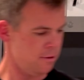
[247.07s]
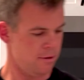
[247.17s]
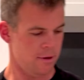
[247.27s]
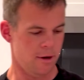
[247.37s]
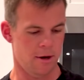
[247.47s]

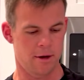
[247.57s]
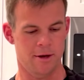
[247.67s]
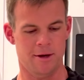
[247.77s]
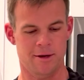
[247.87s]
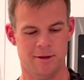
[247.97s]
Oh
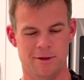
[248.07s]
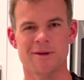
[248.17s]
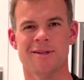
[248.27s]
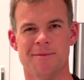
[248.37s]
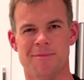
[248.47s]
yeah, look
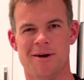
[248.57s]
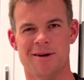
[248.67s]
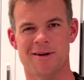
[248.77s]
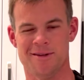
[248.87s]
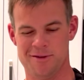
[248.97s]
at the
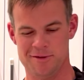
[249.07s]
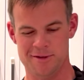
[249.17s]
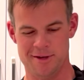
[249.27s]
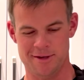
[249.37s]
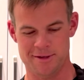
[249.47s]
bark on those
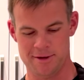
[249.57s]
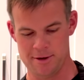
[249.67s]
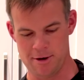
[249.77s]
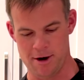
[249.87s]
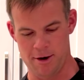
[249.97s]
things.
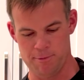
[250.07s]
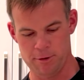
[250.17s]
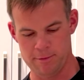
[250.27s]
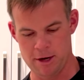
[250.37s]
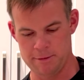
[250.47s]
All right, we'll put
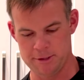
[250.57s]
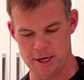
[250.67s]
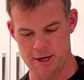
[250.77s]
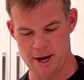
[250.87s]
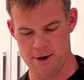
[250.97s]
them on
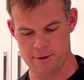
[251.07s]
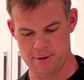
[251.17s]
upside down.